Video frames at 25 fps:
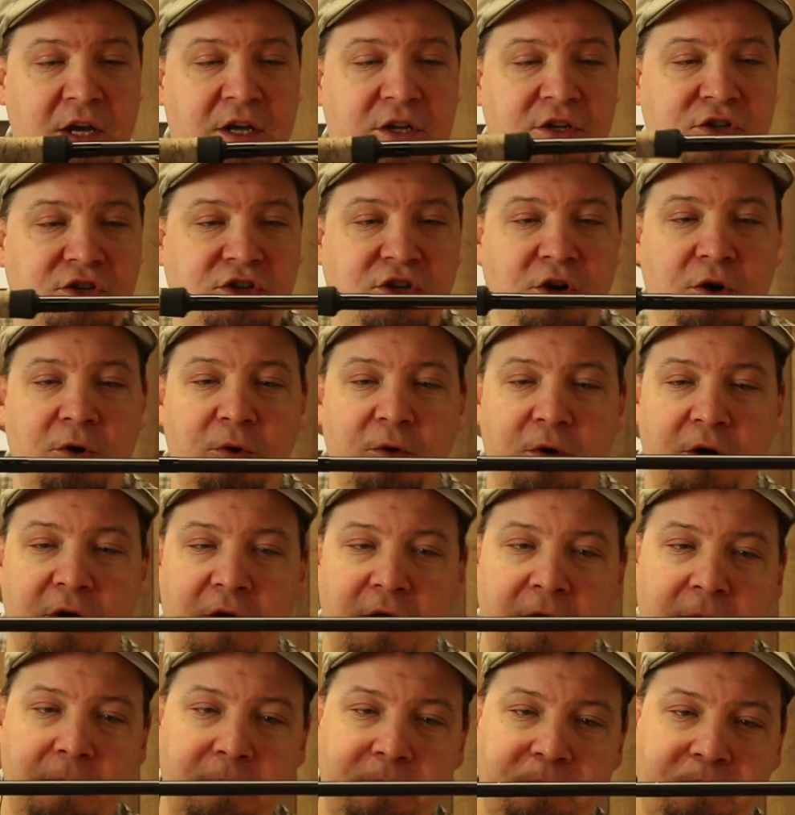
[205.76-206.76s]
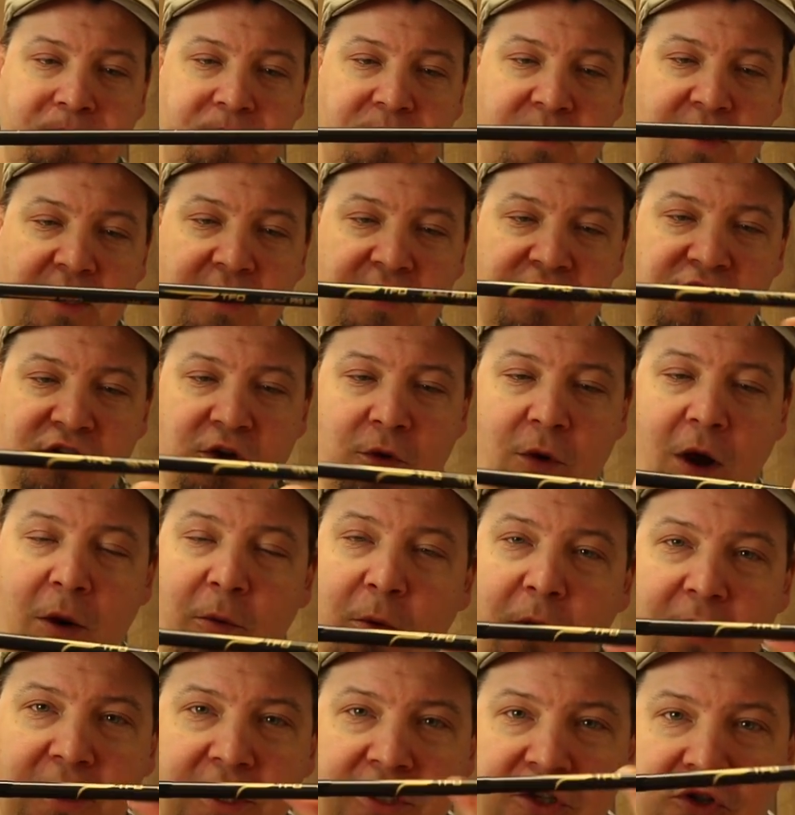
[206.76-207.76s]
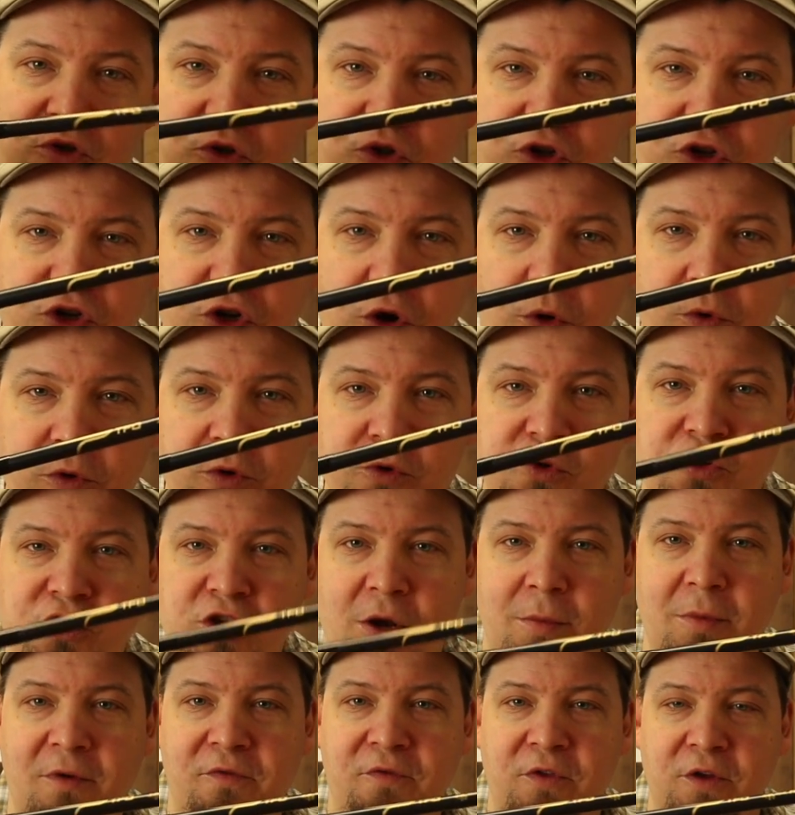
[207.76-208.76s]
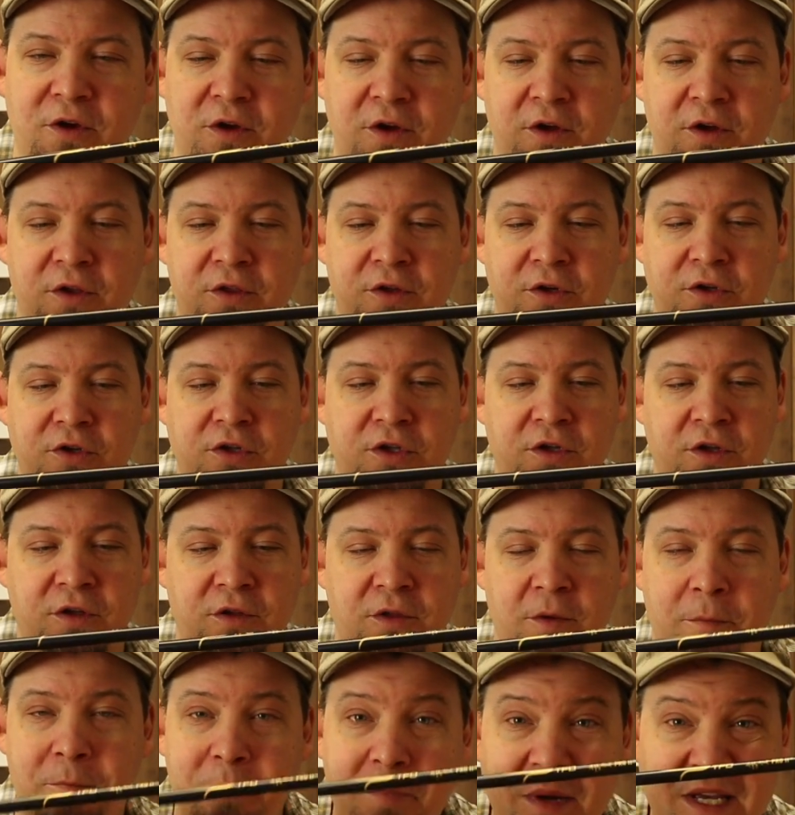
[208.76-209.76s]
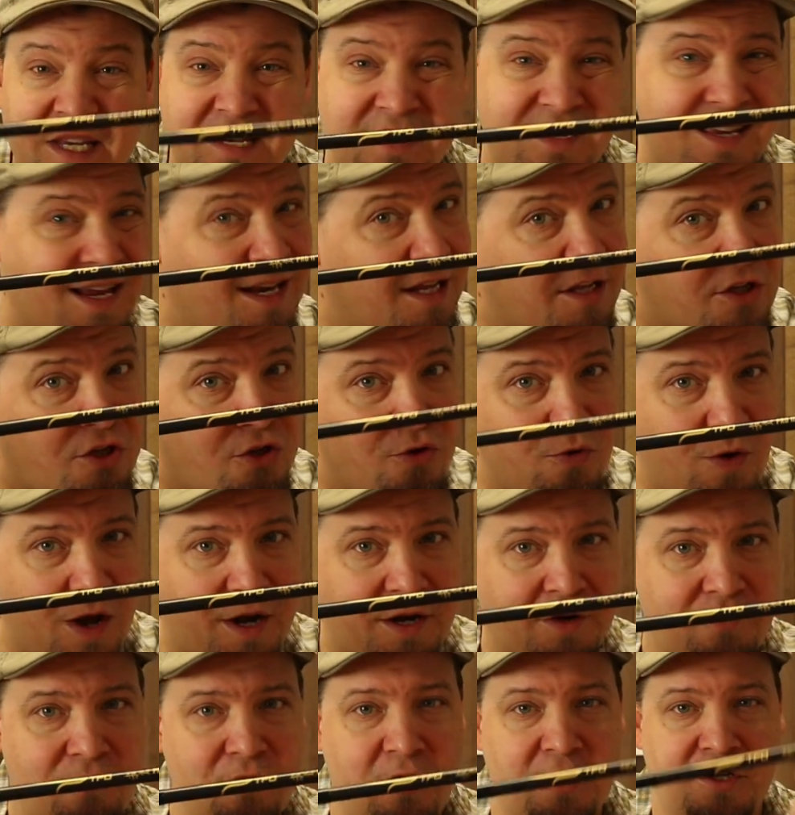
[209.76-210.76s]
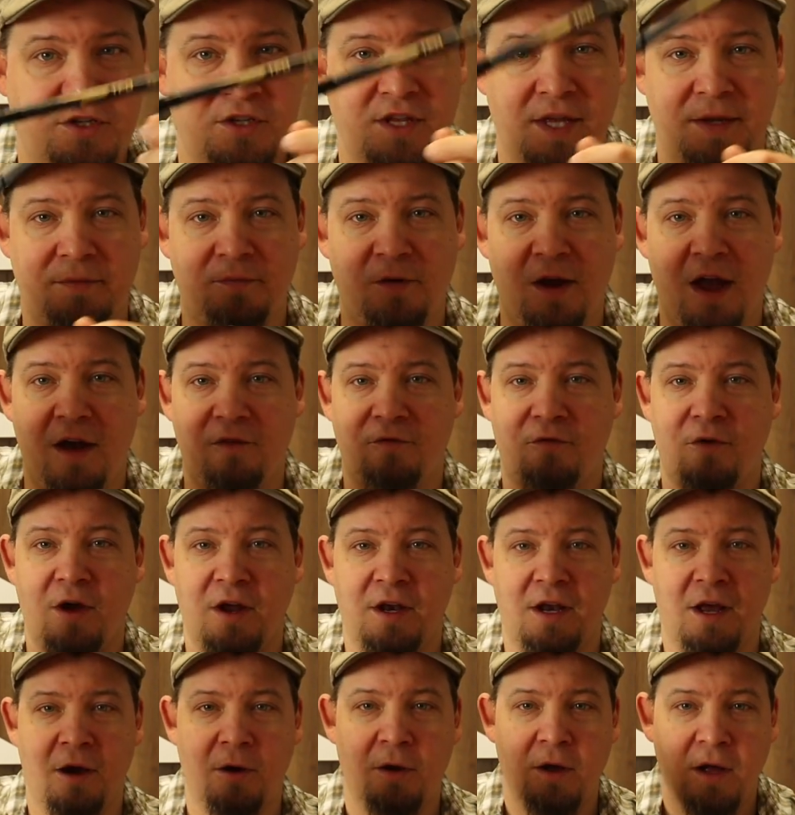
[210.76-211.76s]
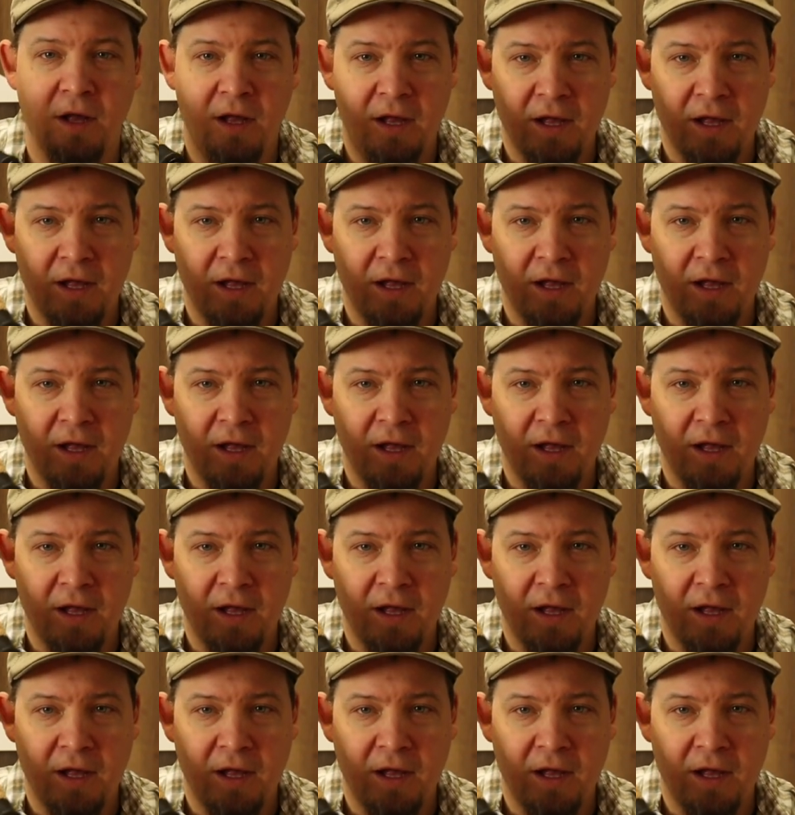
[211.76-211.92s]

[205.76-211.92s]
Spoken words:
So I wanted to show you some of the best-selling two-handed rods that we have right now.